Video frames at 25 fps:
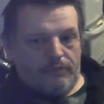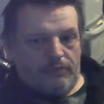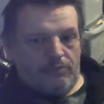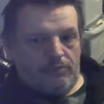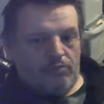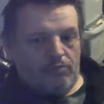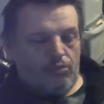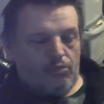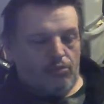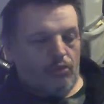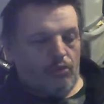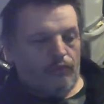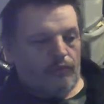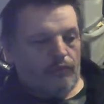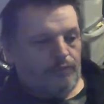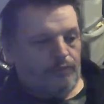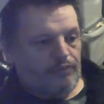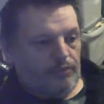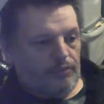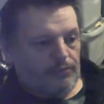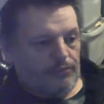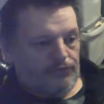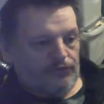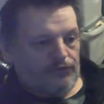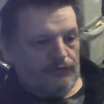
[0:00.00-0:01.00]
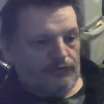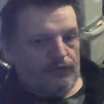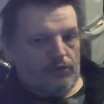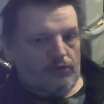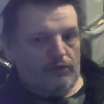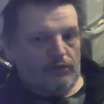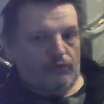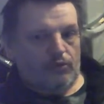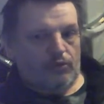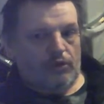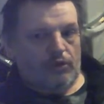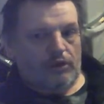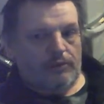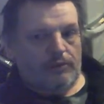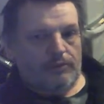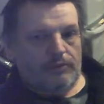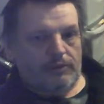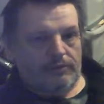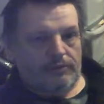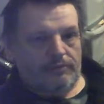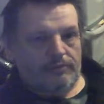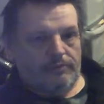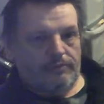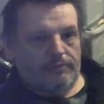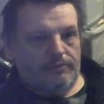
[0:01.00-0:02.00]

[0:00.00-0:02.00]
More of a proper survival game then.